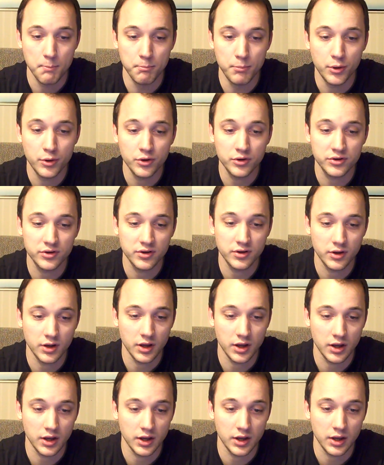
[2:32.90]
Bert
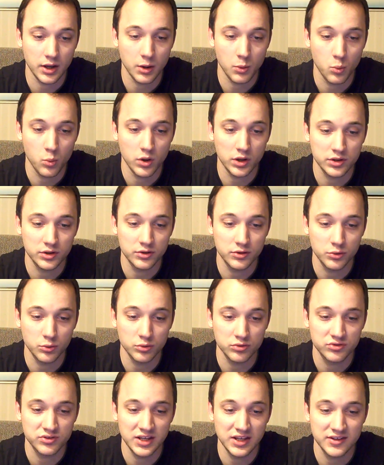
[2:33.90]

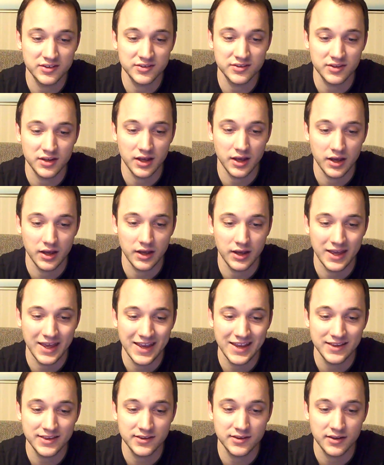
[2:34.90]

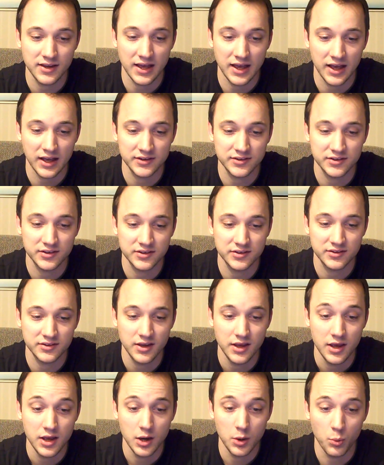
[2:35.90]
1268 asks,
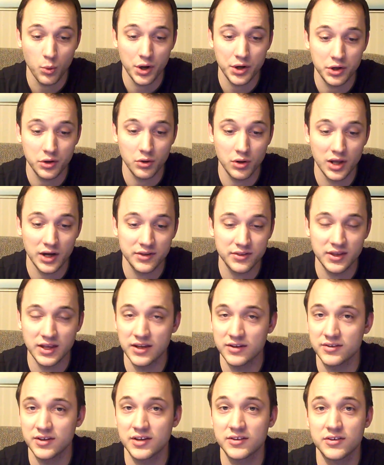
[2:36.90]
why do you like the
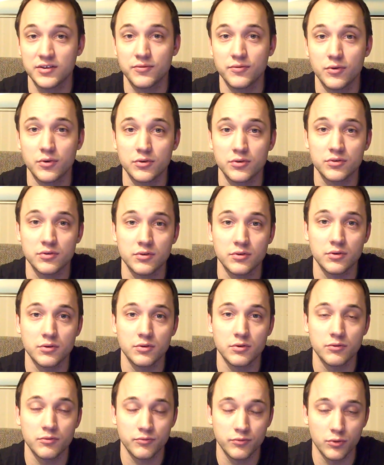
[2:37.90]

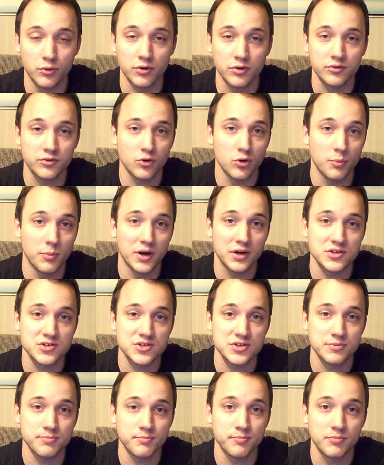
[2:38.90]
N64 so
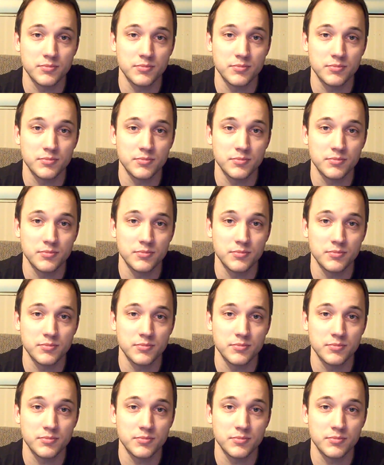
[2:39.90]
much?